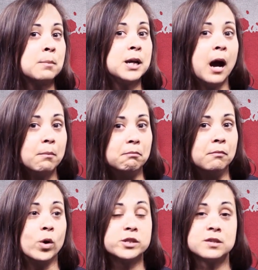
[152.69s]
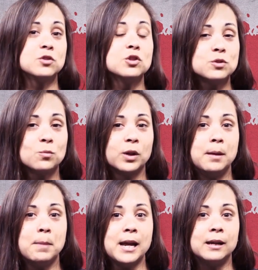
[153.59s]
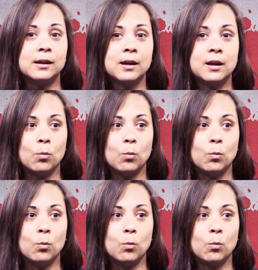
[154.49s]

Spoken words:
become? What decisions will I make?